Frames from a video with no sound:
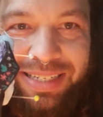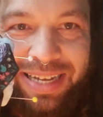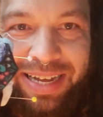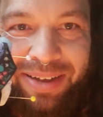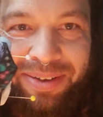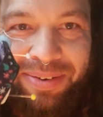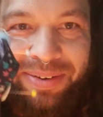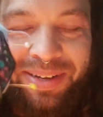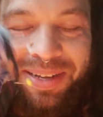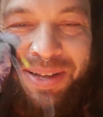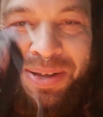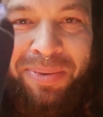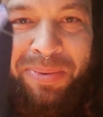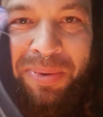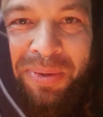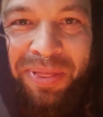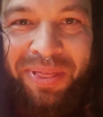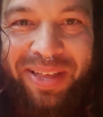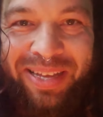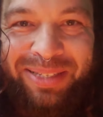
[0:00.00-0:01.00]
down.
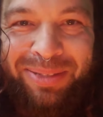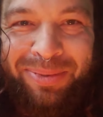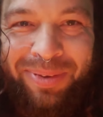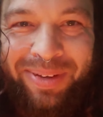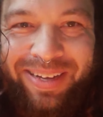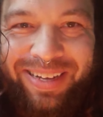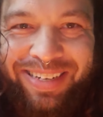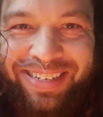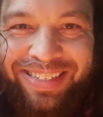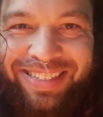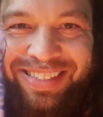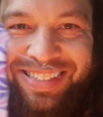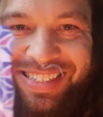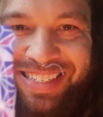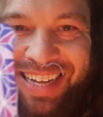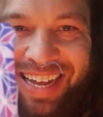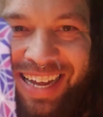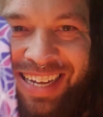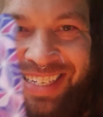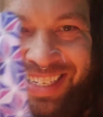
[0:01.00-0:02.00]
Well, this one,
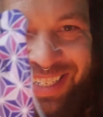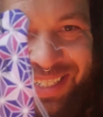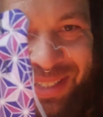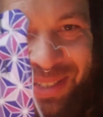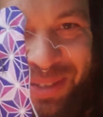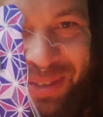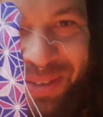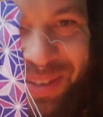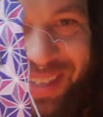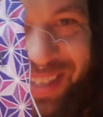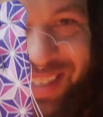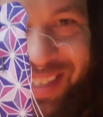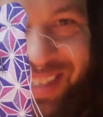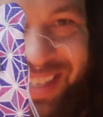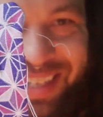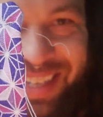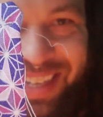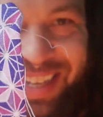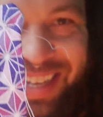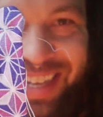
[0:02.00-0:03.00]
I didn't do it.
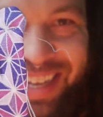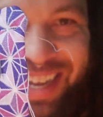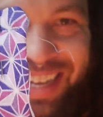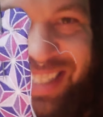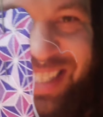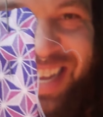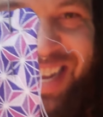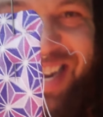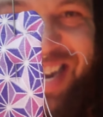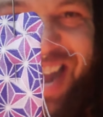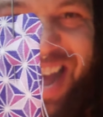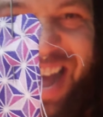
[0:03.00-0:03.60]
I said, no,